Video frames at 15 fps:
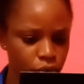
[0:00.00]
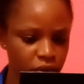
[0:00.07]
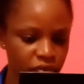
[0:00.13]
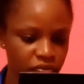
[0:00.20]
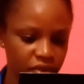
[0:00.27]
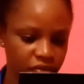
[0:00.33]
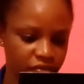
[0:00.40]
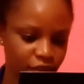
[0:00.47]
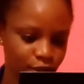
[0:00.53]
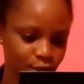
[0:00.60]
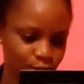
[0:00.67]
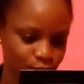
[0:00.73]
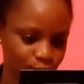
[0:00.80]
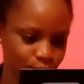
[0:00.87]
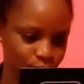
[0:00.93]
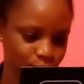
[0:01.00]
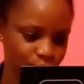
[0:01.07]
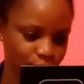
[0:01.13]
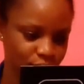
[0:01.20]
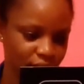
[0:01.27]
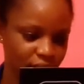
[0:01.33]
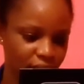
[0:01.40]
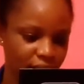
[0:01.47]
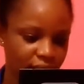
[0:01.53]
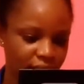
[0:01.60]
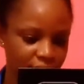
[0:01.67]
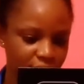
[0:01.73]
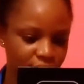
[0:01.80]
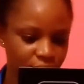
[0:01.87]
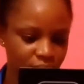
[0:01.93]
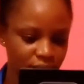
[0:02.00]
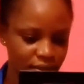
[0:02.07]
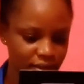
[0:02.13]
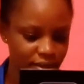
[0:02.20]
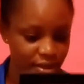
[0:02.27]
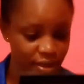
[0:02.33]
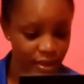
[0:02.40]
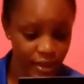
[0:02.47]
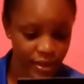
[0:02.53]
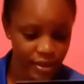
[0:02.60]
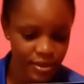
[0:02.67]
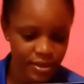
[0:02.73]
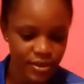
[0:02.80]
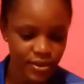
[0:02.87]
be revealed soon. In your kit